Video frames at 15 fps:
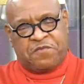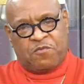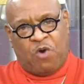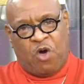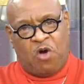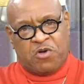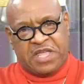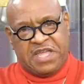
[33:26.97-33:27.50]

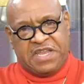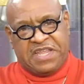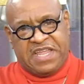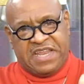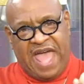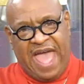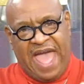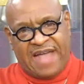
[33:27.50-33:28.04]
walking
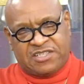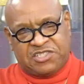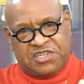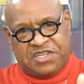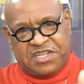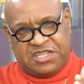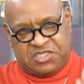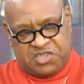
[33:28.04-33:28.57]
in
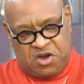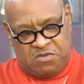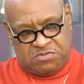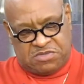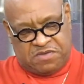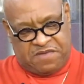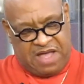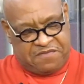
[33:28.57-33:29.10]
action in
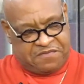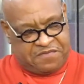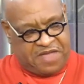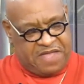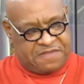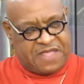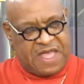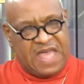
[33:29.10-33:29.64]
terms of our
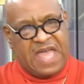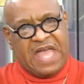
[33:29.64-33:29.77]
faith.